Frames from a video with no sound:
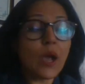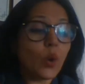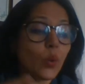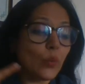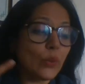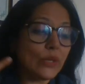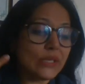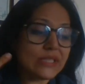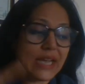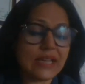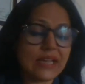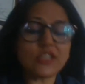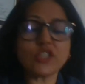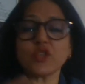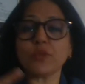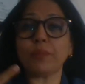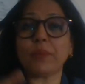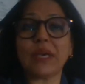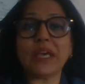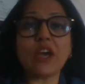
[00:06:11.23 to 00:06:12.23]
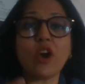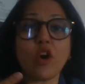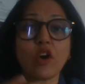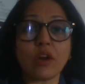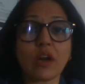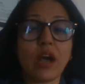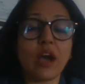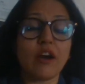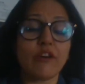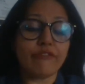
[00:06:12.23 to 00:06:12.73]
We tend to be
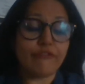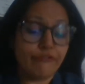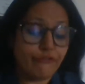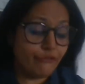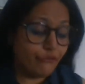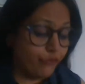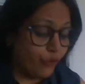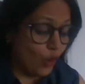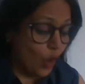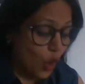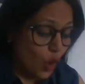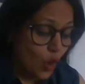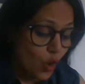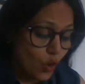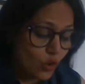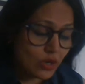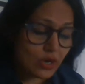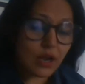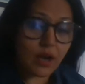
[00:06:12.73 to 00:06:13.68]
on our phone